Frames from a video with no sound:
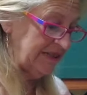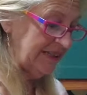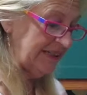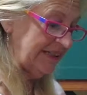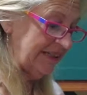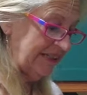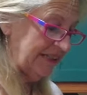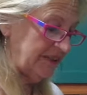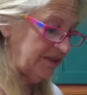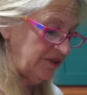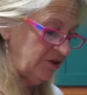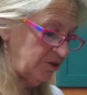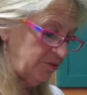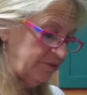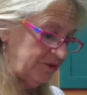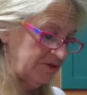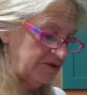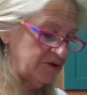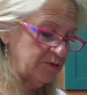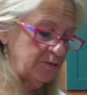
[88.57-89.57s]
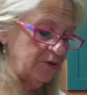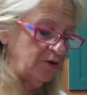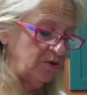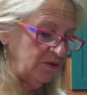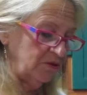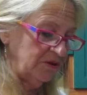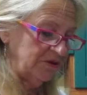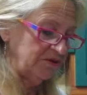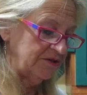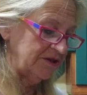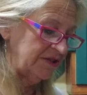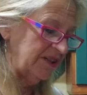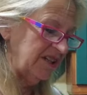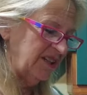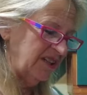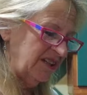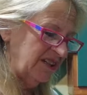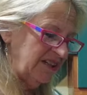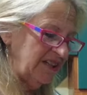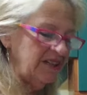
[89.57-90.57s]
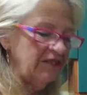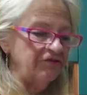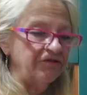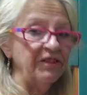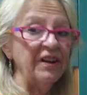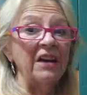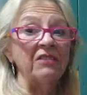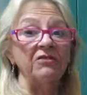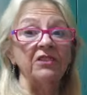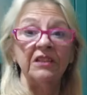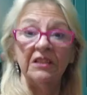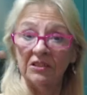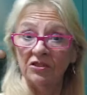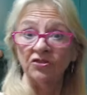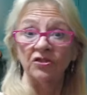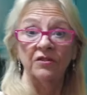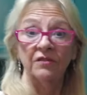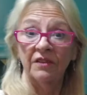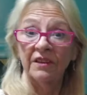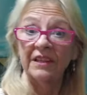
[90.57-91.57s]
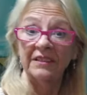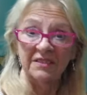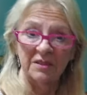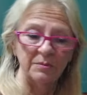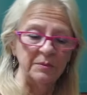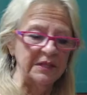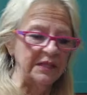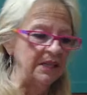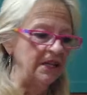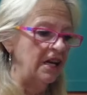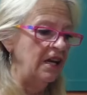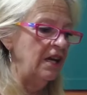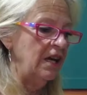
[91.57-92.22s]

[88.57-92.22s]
and I like a couple of small ones and variation. That's me.